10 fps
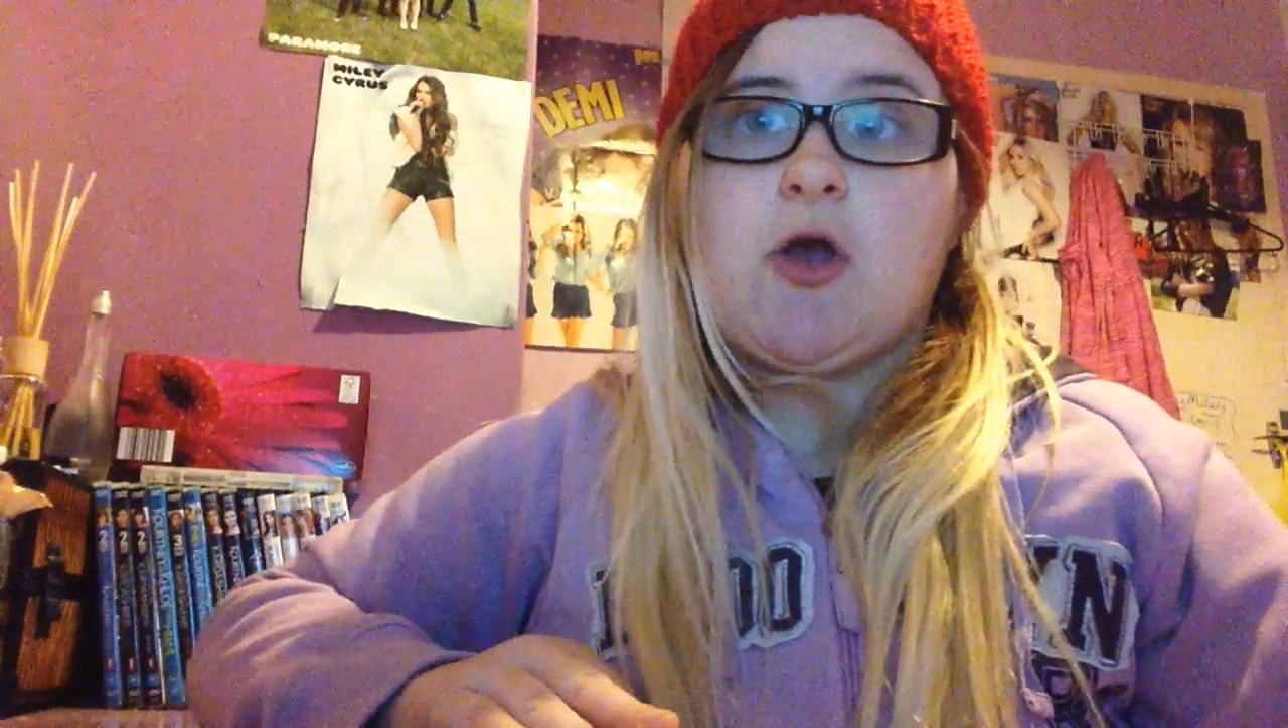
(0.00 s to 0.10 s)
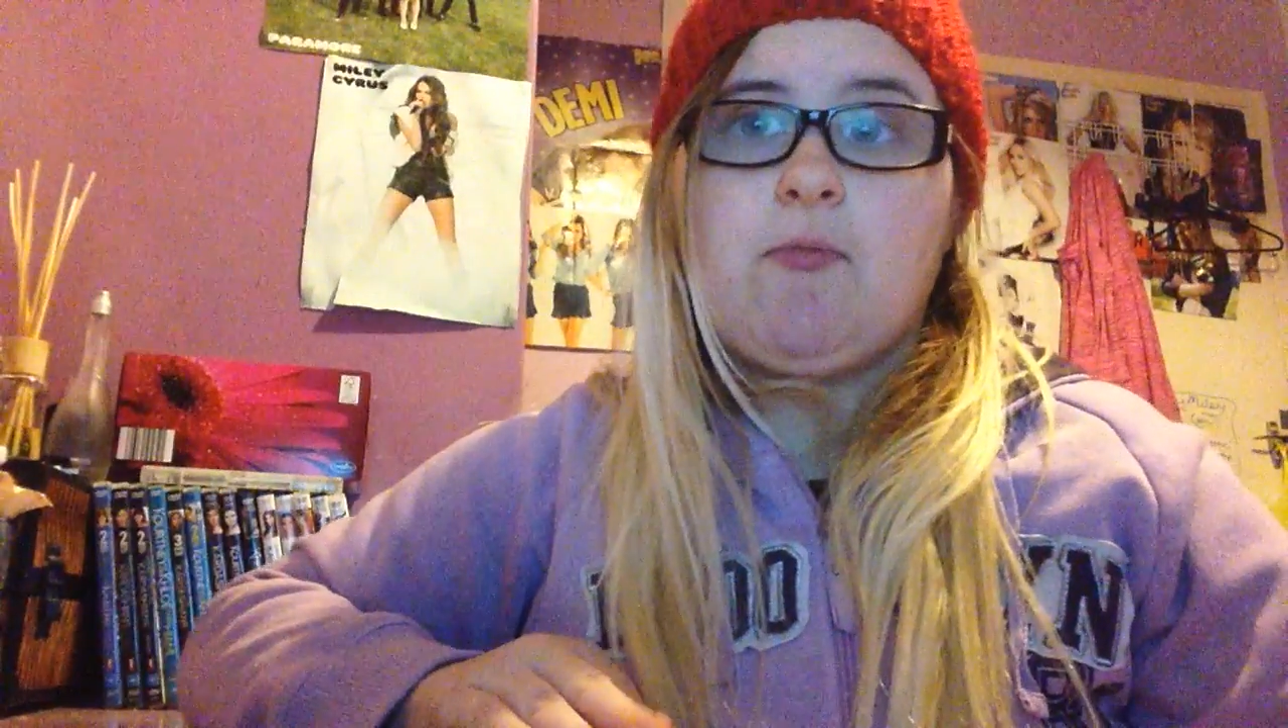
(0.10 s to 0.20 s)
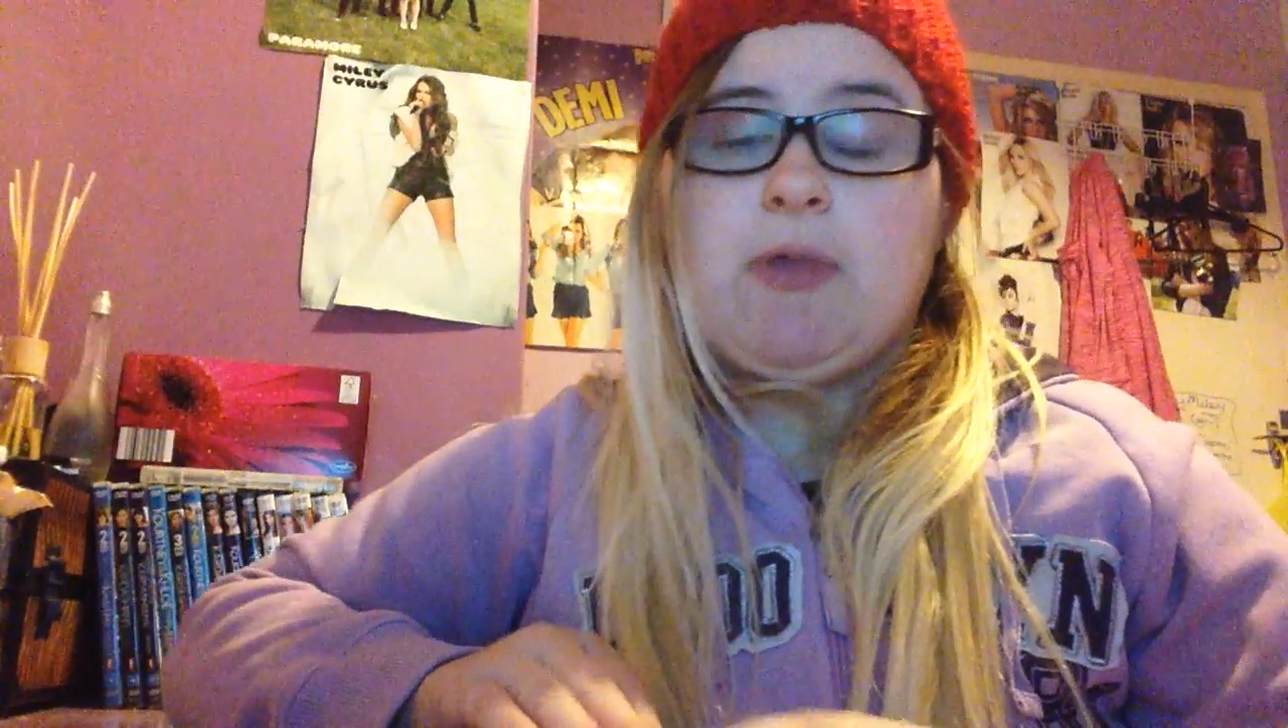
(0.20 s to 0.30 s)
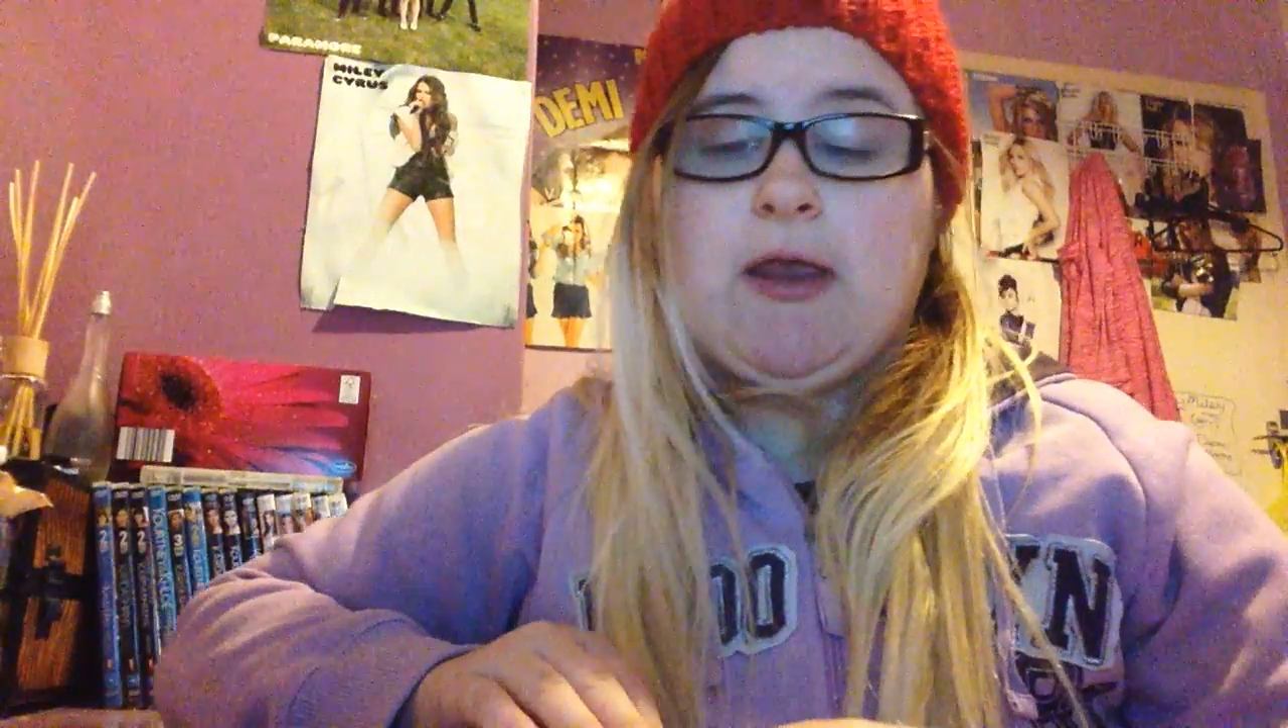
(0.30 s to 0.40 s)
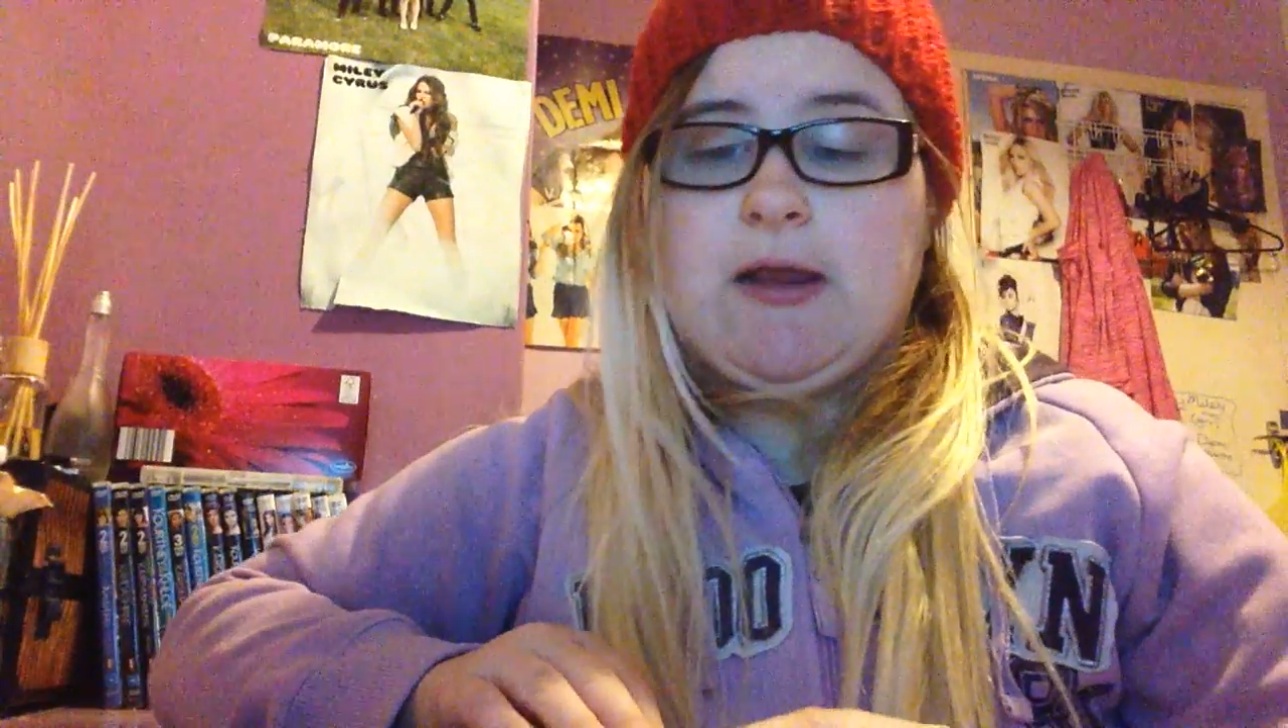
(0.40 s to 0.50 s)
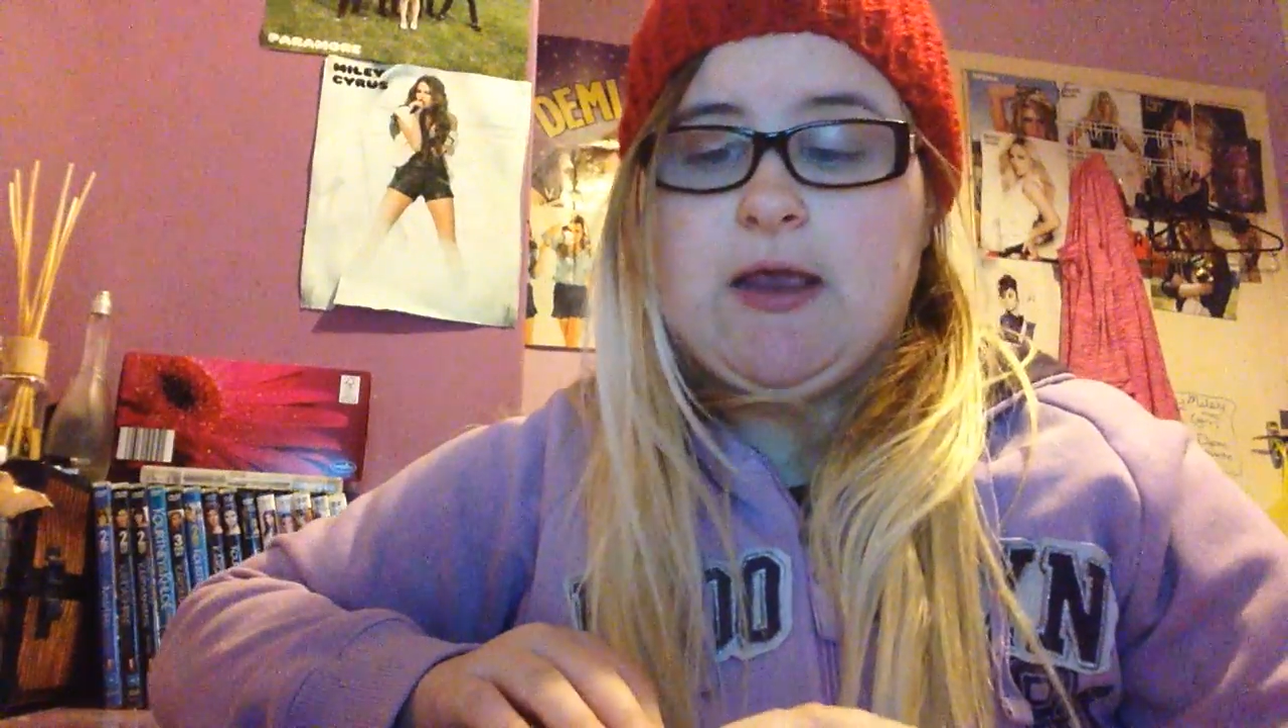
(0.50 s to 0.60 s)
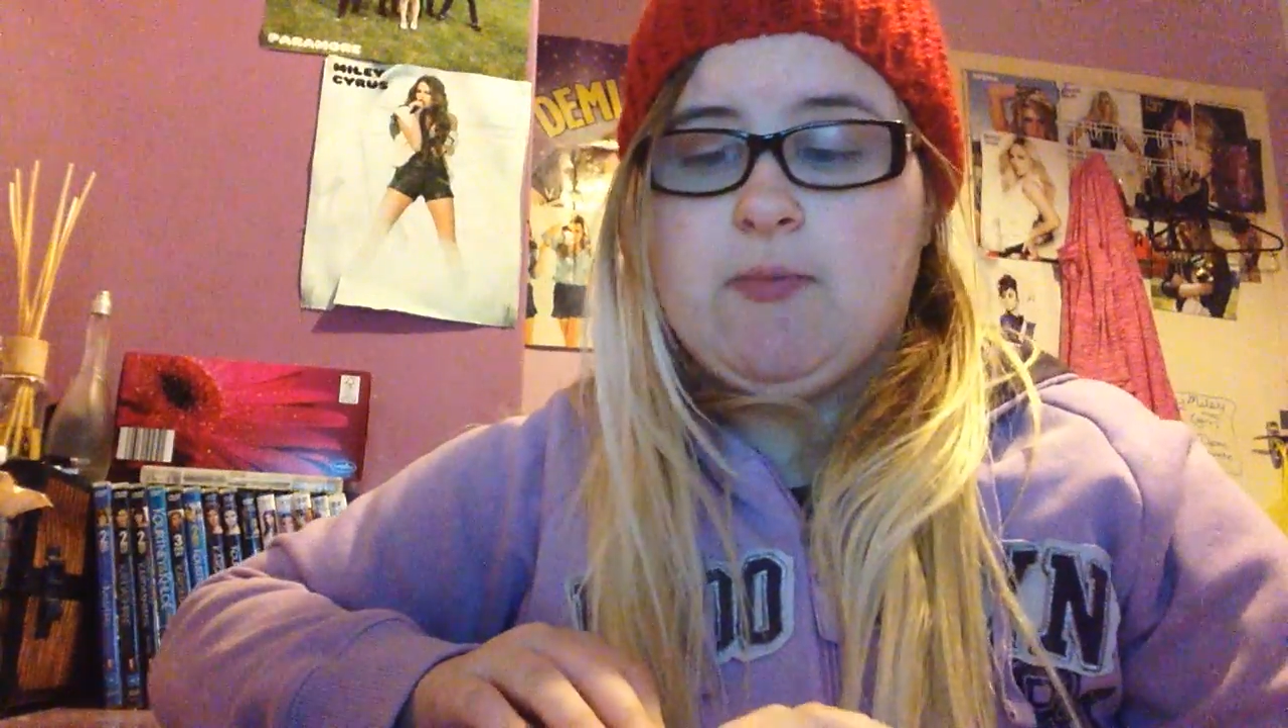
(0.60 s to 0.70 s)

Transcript: completely